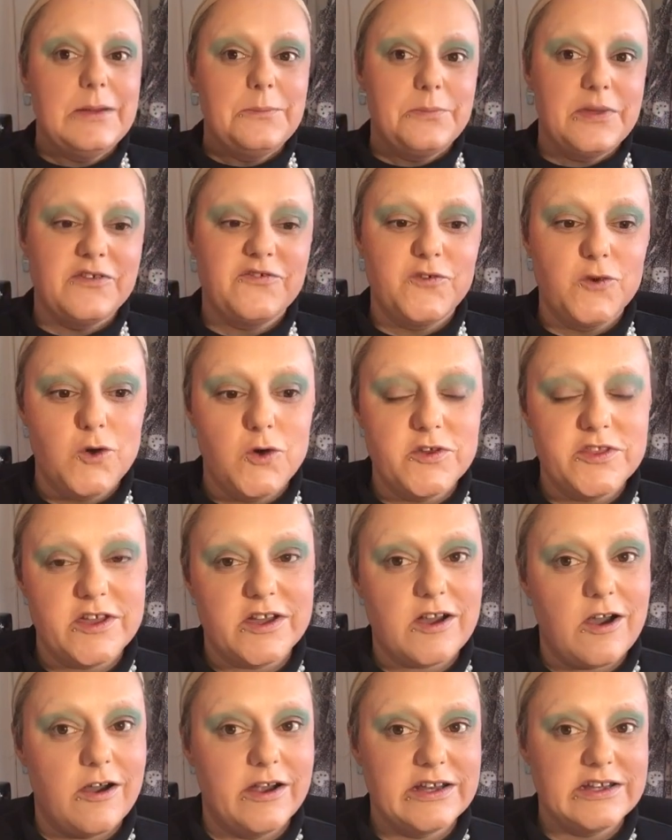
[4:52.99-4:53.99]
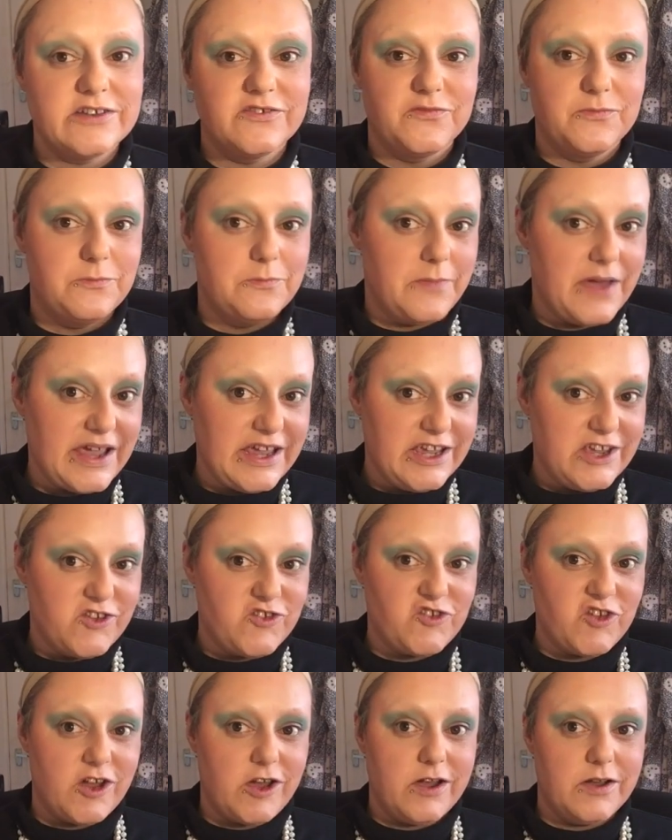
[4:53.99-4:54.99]
before the kind of
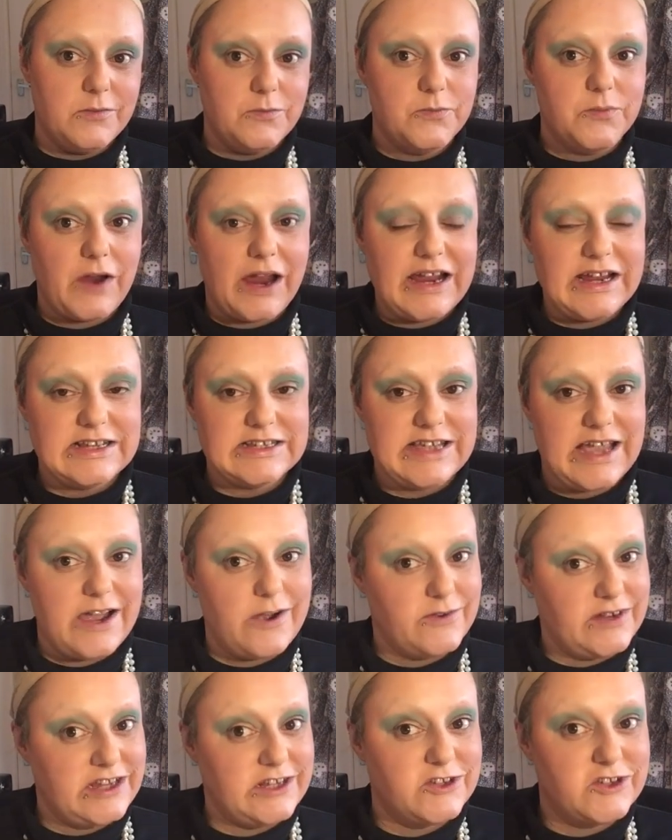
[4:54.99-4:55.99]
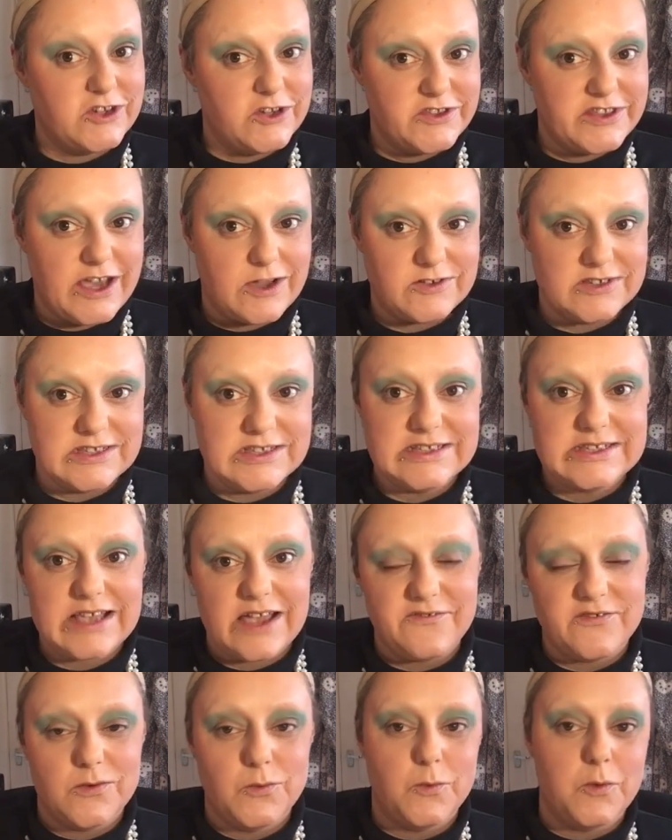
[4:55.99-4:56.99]
major breakdown in
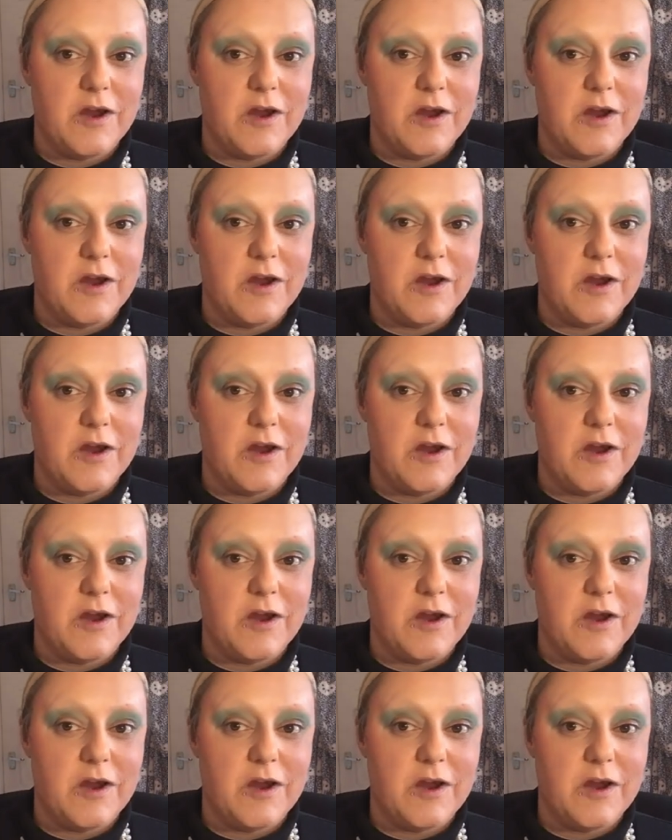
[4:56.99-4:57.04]
2007,